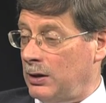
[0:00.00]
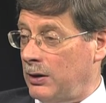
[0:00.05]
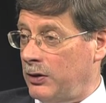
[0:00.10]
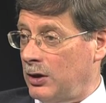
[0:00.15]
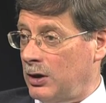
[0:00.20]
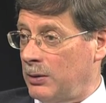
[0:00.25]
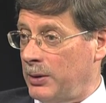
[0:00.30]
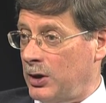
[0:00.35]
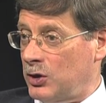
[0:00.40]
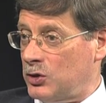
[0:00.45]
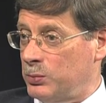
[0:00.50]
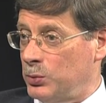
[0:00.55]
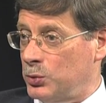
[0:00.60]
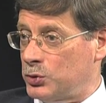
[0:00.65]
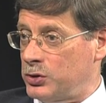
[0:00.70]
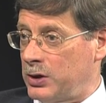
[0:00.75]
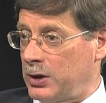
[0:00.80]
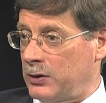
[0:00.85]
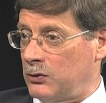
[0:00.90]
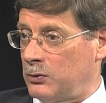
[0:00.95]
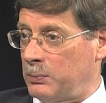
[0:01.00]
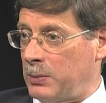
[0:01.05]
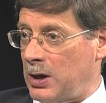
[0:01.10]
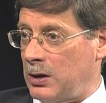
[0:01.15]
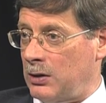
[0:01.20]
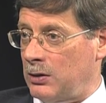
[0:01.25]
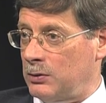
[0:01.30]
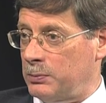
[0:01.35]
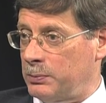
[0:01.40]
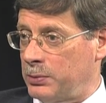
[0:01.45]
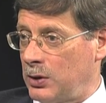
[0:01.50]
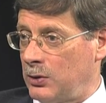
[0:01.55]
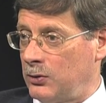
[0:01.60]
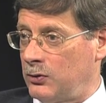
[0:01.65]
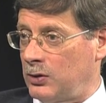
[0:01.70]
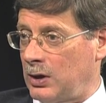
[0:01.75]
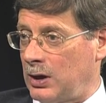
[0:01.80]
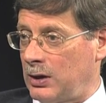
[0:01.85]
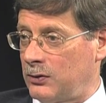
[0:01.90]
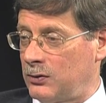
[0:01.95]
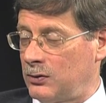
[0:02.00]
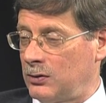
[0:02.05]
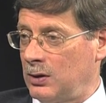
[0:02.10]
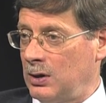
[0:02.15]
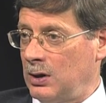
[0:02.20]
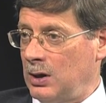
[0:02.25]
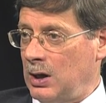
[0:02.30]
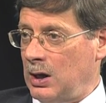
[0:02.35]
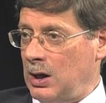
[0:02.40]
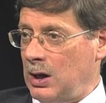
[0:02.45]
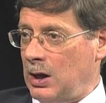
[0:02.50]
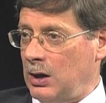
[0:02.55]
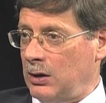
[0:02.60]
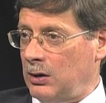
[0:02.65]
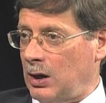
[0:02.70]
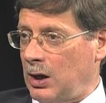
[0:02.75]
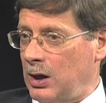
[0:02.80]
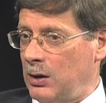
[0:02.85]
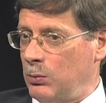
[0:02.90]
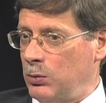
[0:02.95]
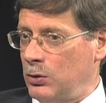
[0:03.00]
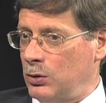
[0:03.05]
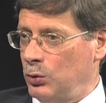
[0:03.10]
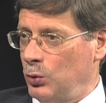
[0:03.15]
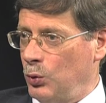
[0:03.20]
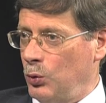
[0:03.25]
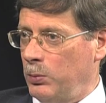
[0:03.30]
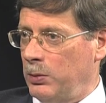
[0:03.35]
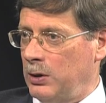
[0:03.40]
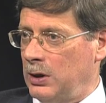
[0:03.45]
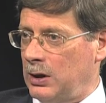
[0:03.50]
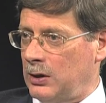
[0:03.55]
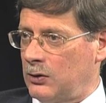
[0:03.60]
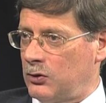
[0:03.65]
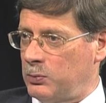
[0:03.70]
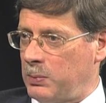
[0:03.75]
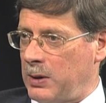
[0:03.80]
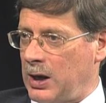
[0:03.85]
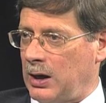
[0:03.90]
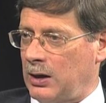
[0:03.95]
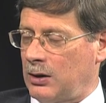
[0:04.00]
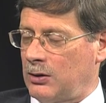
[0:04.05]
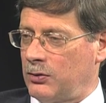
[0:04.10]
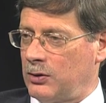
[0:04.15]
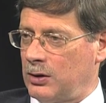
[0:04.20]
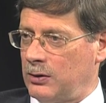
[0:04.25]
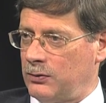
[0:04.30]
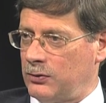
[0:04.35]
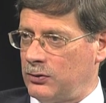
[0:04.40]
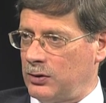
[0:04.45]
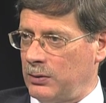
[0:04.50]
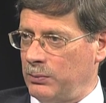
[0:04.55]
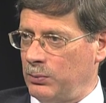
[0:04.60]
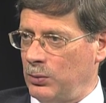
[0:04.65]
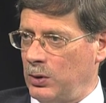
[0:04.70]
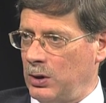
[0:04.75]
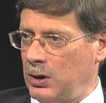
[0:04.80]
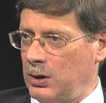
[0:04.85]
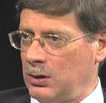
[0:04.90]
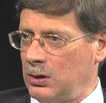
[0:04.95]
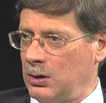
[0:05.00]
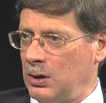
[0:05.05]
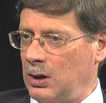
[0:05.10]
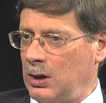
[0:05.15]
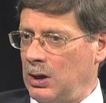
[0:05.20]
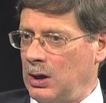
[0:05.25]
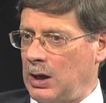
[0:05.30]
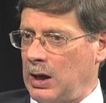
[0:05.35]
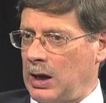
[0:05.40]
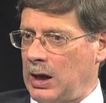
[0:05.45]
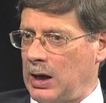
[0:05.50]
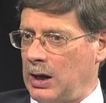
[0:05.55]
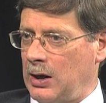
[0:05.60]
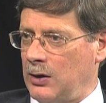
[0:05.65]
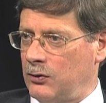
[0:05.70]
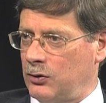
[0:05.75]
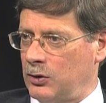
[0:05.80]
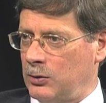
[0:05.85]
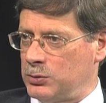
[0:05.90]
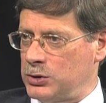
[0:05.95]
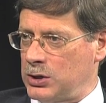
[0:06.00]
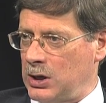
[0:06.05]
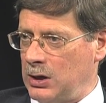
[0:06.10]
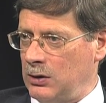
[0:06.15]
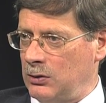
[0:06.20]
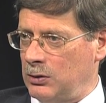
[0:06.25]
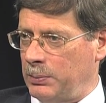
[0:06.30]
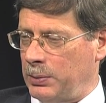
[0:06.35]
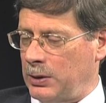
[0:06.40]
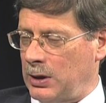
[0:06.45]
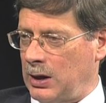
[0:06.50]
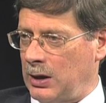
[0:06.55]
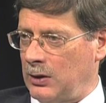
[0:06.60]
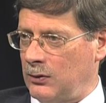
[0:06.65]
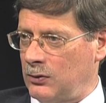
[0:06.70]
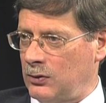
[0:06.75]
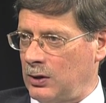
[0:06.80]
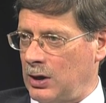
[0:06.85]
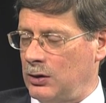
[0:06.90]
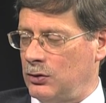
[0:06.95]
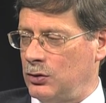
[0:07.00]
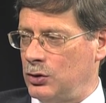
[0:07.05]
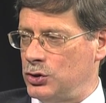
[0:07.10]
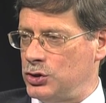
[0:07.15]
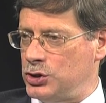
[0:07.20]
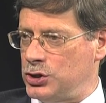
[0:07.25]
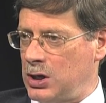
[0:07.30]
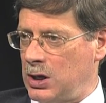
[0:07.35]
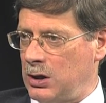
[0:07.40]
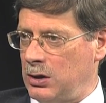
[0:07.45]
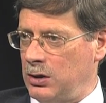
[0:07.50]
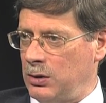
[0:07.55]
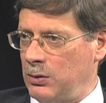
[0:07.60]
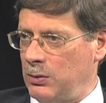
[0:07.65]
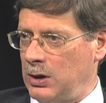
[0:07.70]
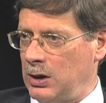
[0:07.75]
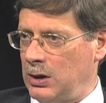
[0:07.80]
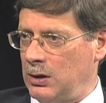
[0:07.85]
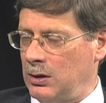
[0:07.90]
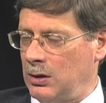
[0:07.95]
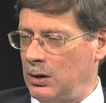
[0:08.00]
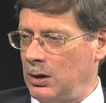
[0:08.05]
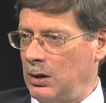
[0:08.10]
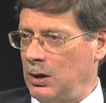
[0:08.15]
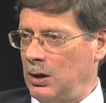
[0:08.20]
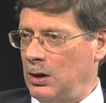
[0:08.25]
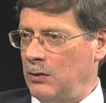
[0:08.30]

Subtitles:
and I think a much more transparent process. And I would normally expect that if someone has obtained a place at a genuine